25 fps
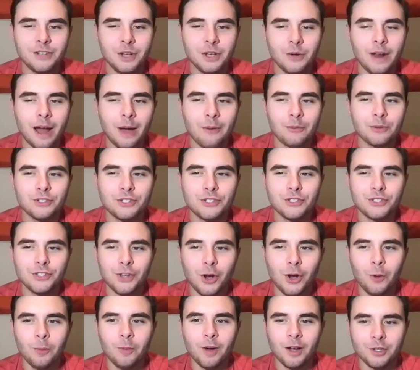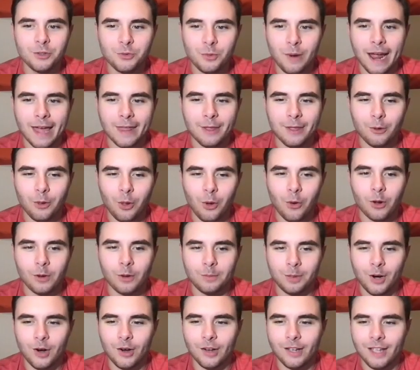Dude, I would so much rather
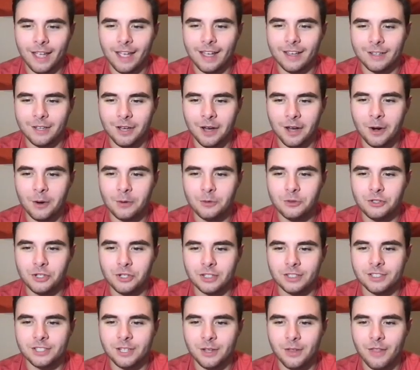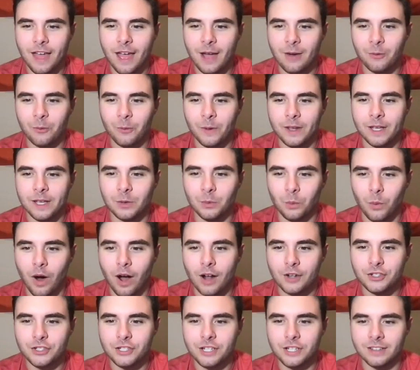Logan Paul can't go just so that we can
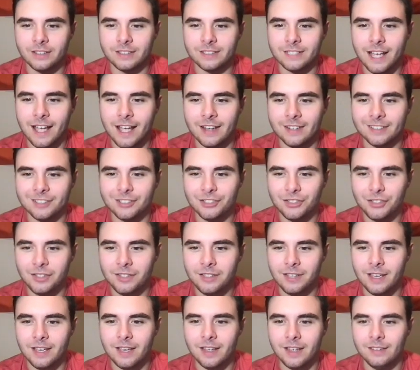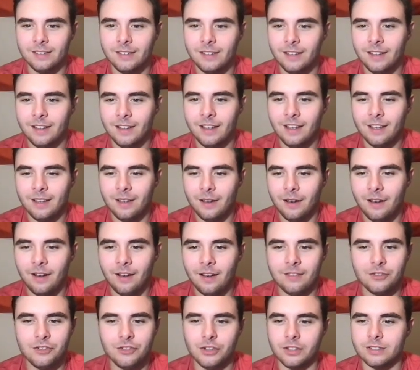watch Dylan Dennis get
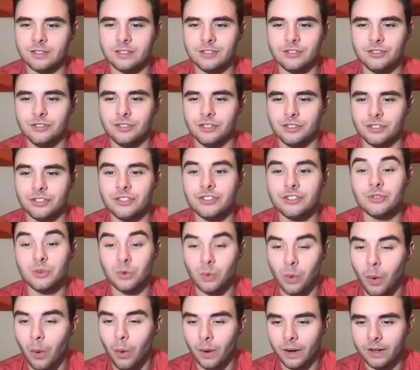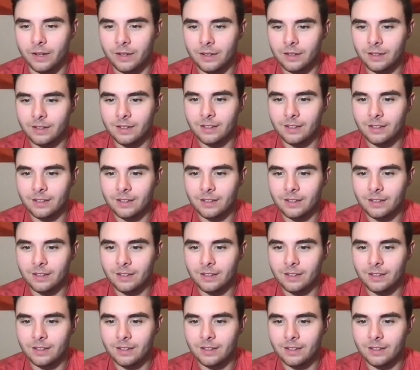just destroyed.